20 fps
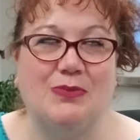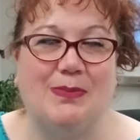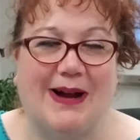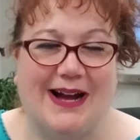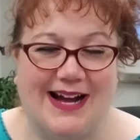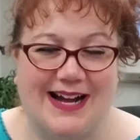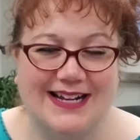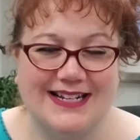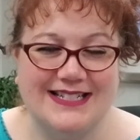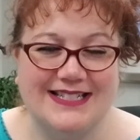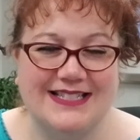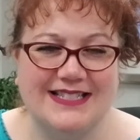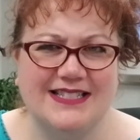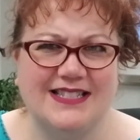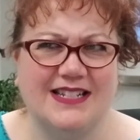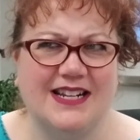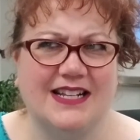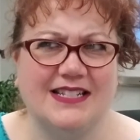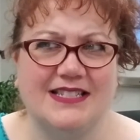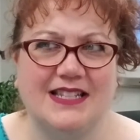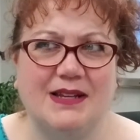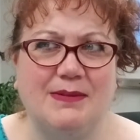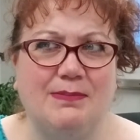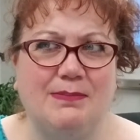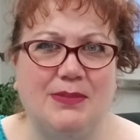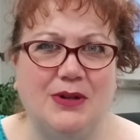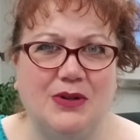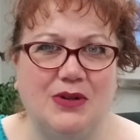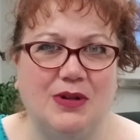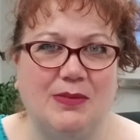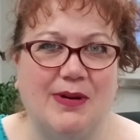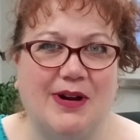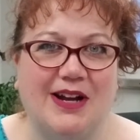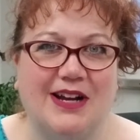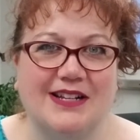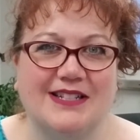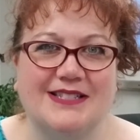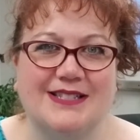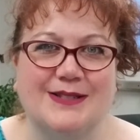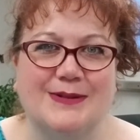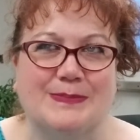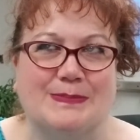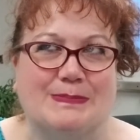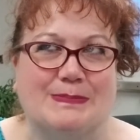Box. Did I say Beauty Box?